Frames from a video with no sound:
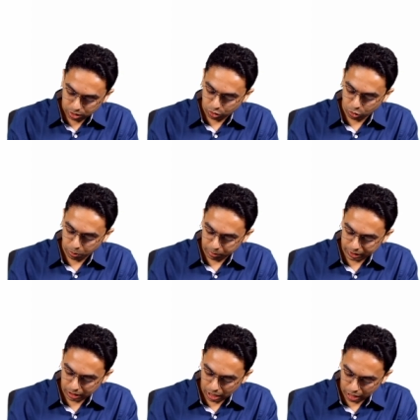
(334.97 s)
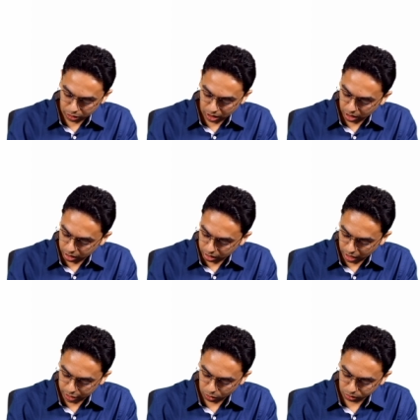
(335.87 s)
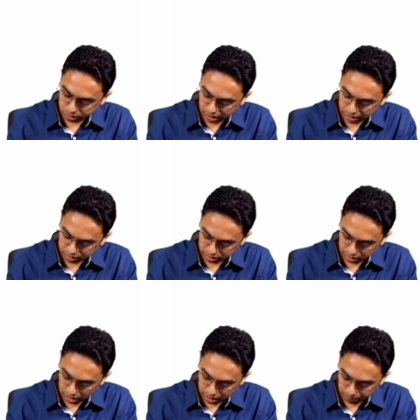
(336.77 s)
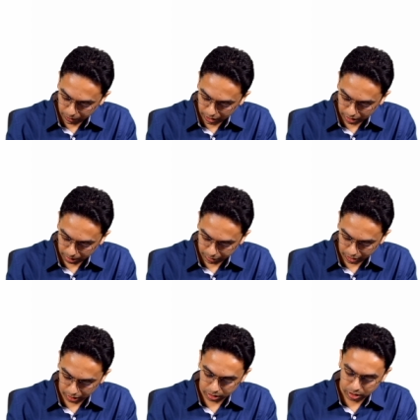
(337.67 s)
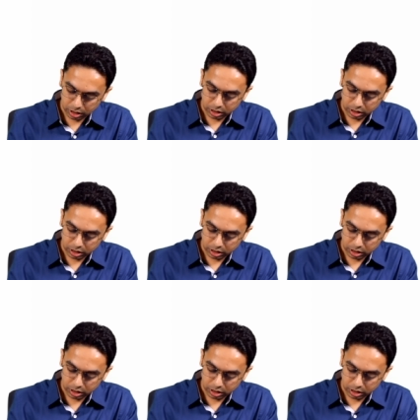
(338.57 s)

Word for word: dopamine hydroxylase, and PNMT.